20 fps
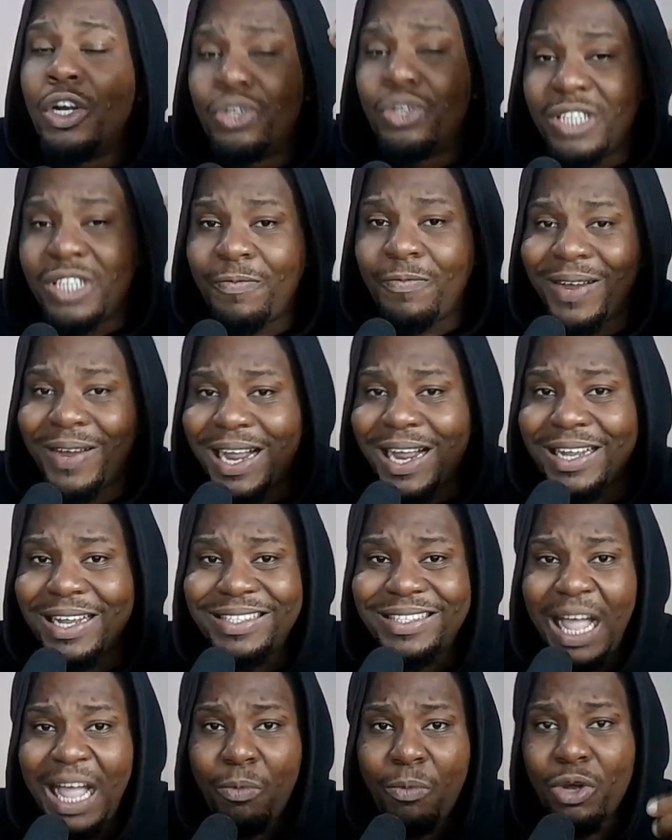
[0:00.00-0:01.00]
Due to the fact that the
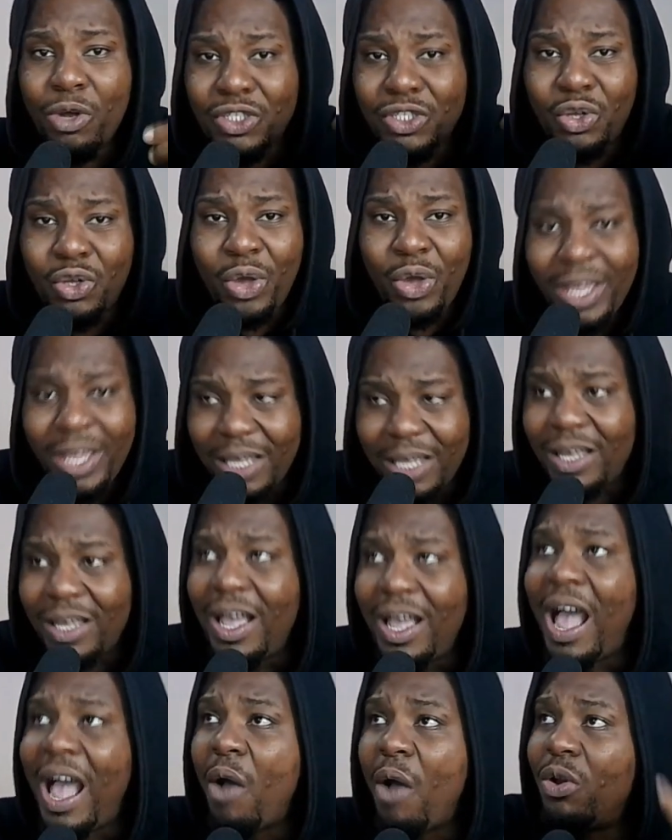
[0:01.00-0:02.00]
time was going,
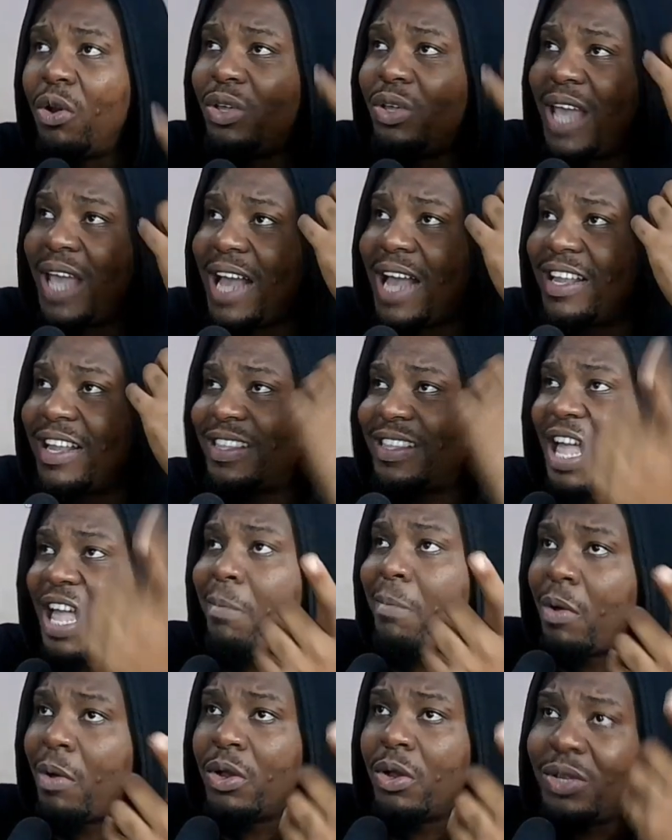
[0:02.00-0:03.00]
I was looking at the
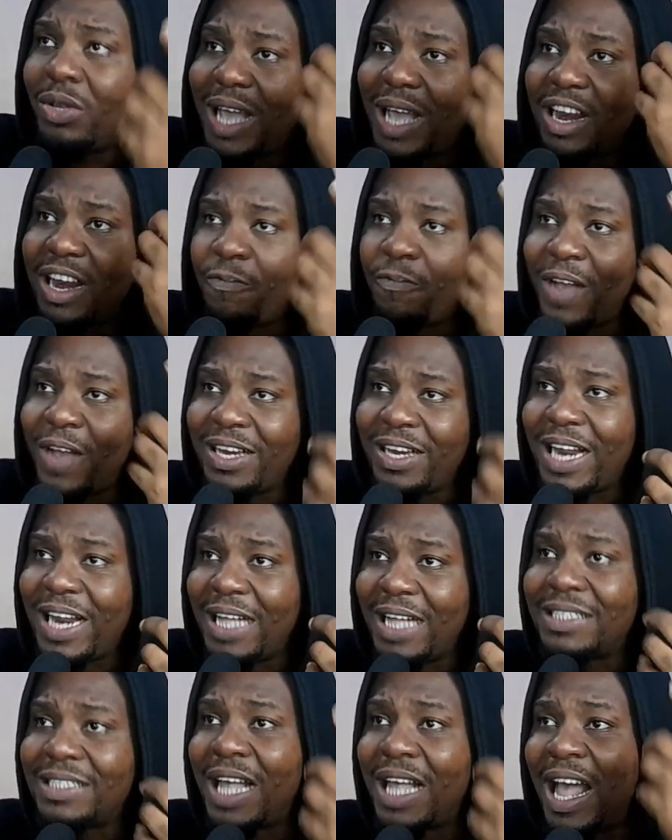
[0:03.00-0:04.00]
time, I was looking at the fact
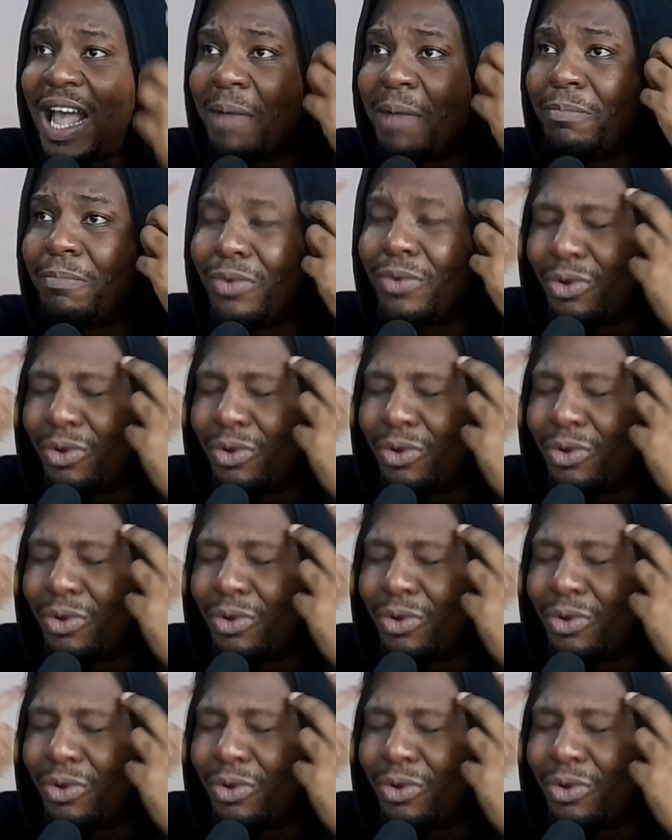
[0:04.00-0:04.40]
that I'm,